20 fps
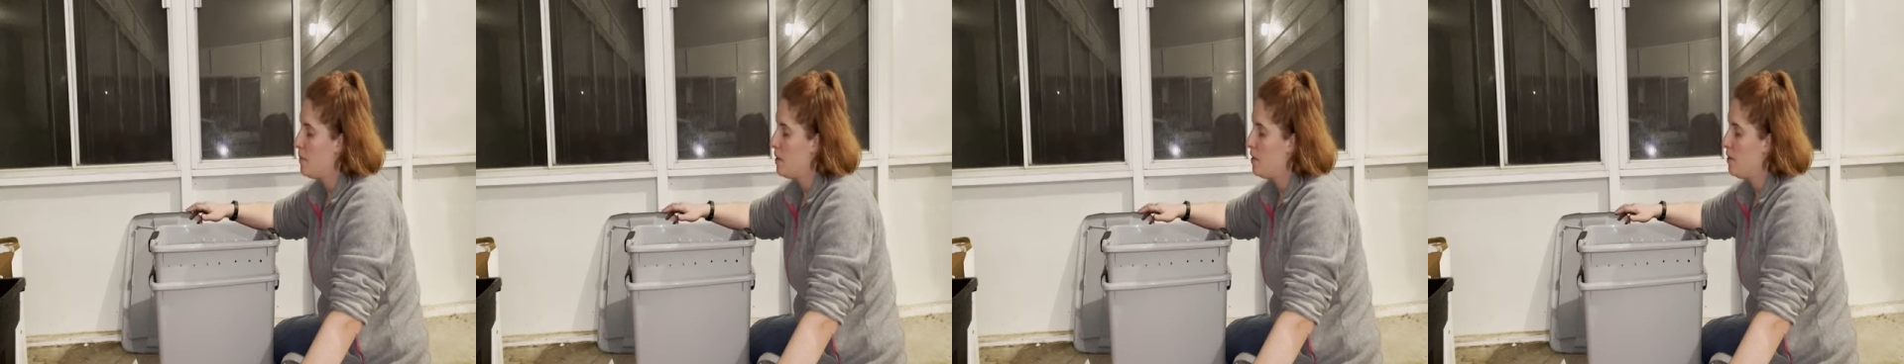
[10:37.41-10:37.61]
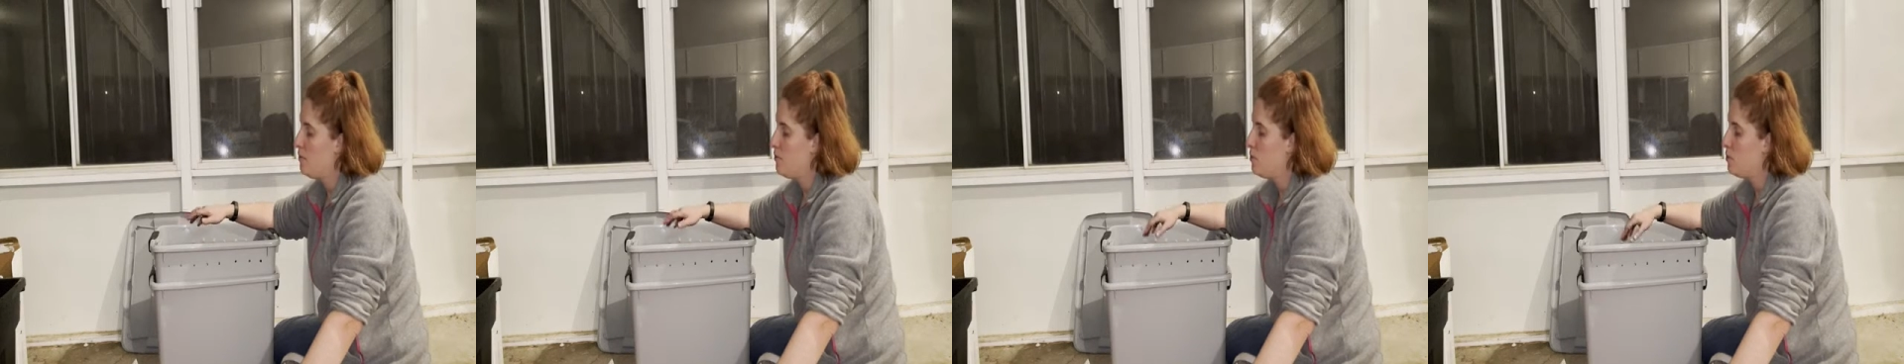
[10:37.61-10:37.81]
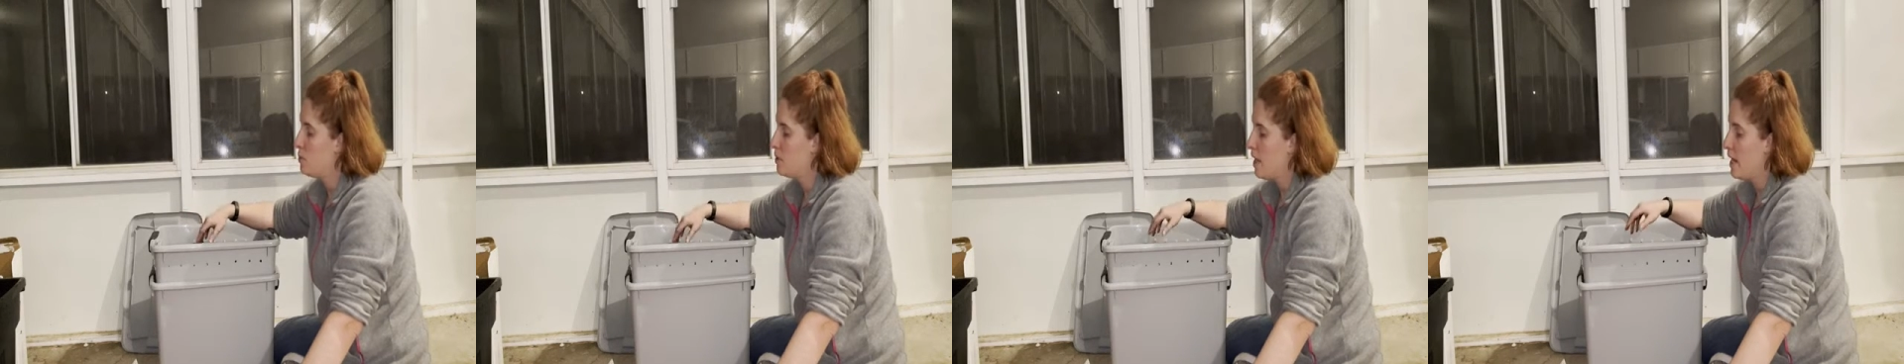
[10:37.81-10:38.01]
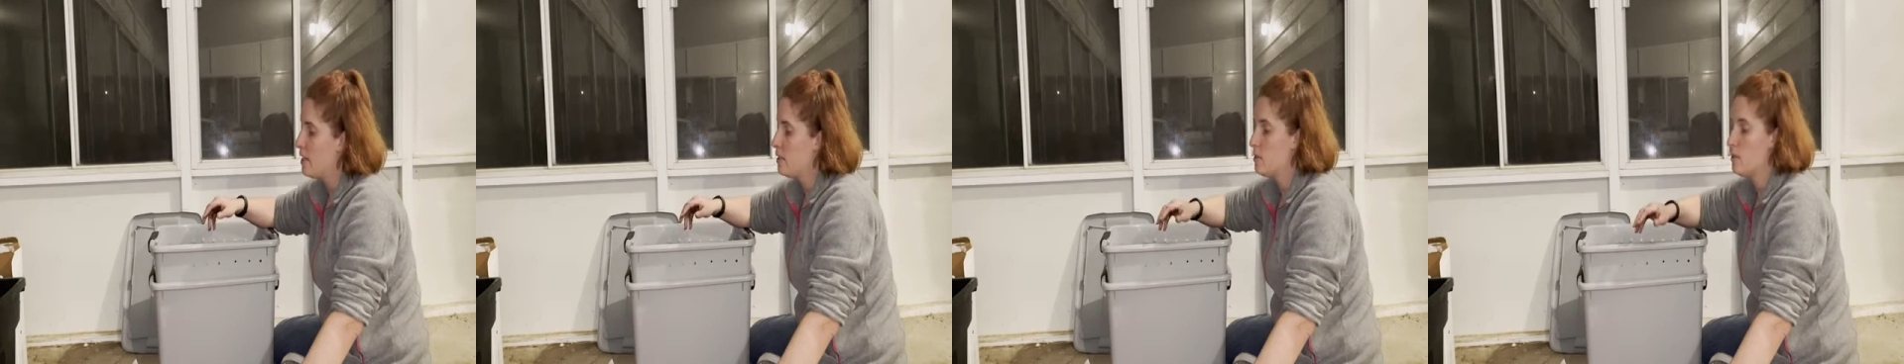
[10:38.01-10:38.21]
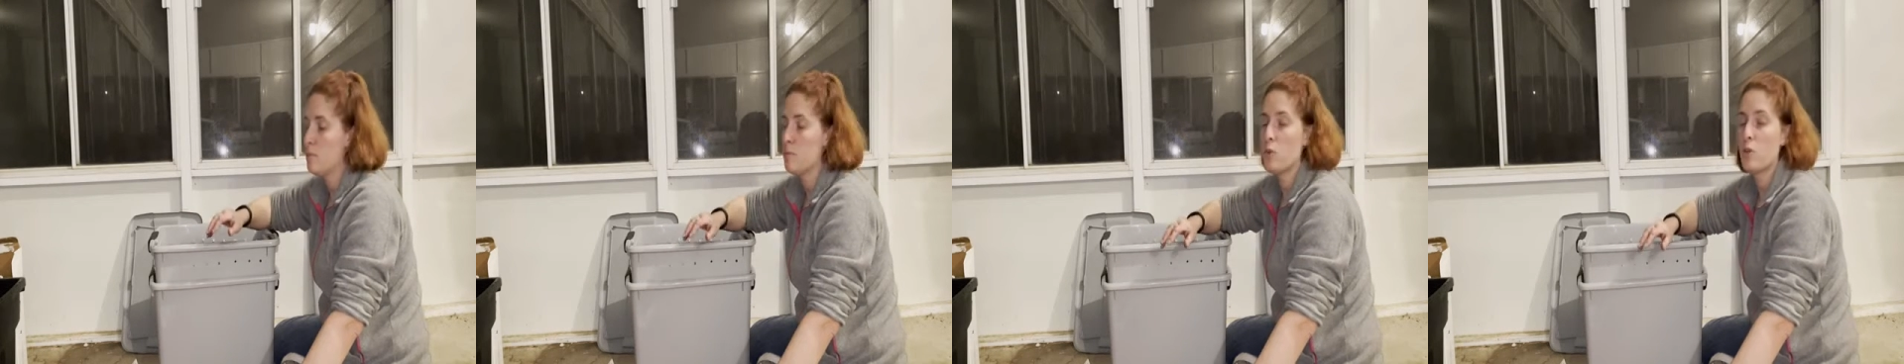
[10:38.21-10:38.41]
If you would
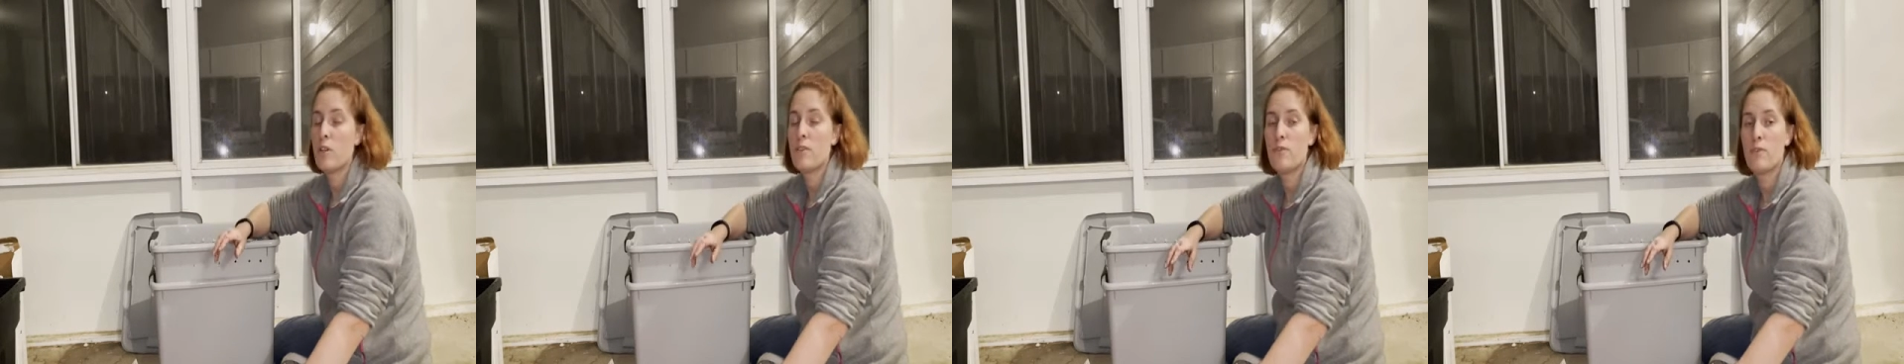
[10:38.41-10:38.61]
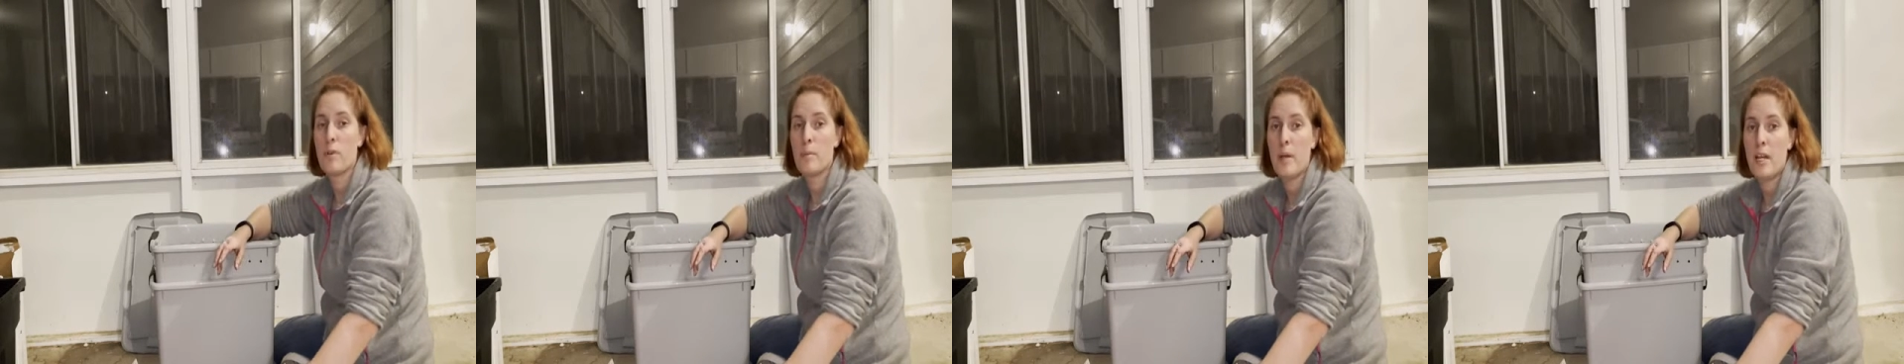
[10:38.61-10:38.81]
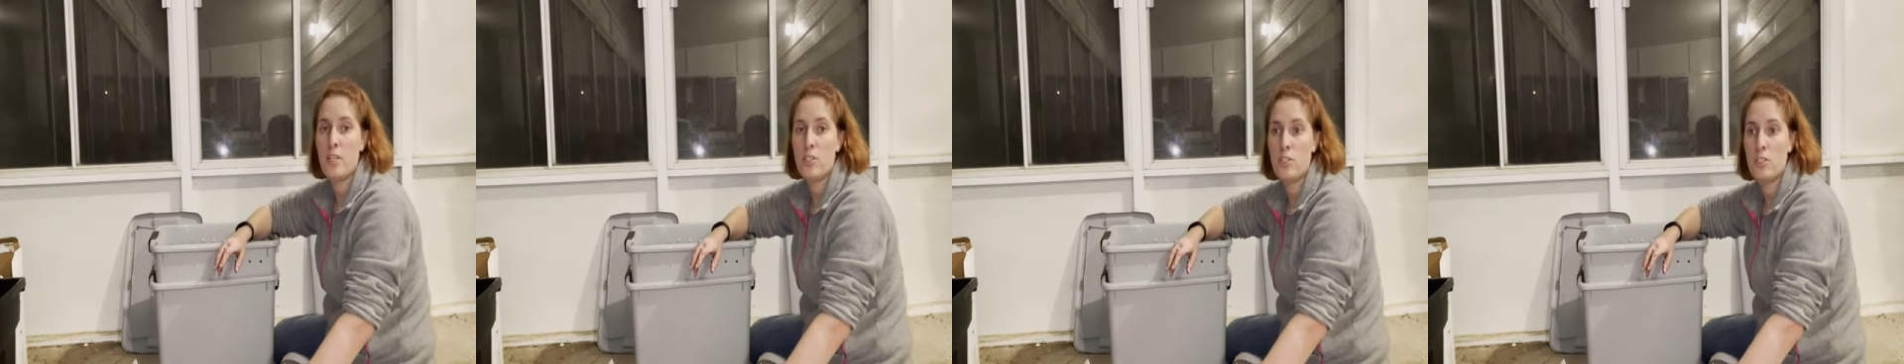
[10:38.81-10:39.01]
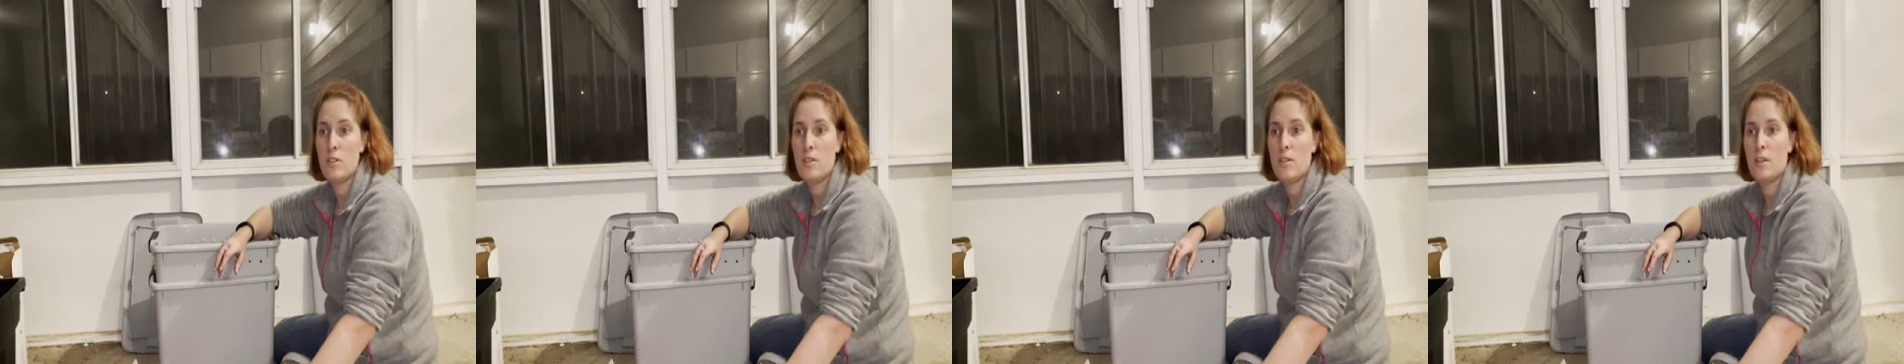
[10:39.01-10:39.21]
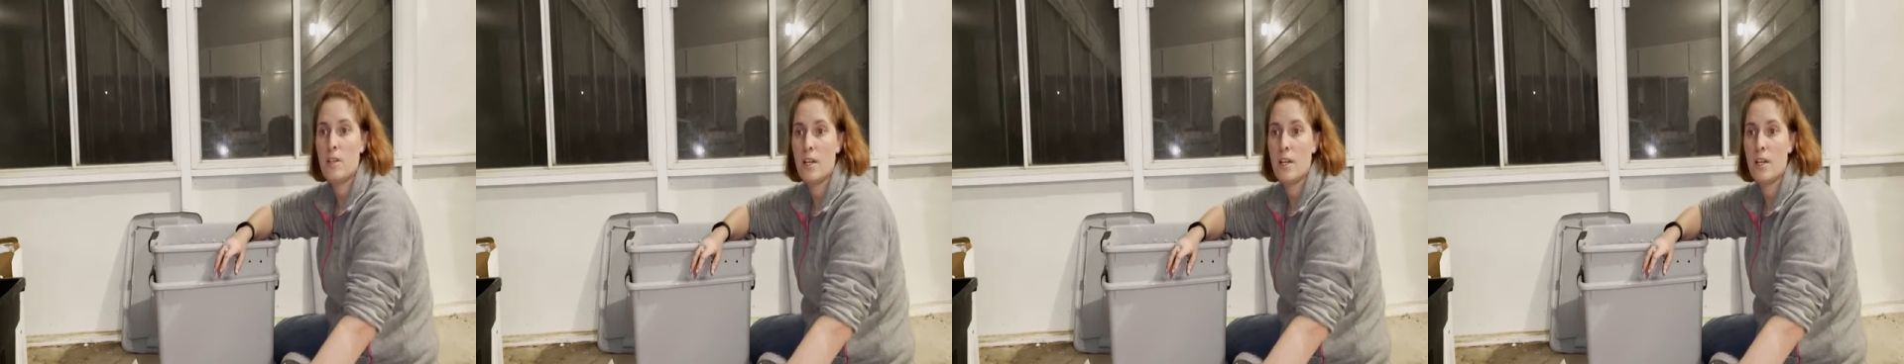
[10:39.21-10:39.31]
like some more information,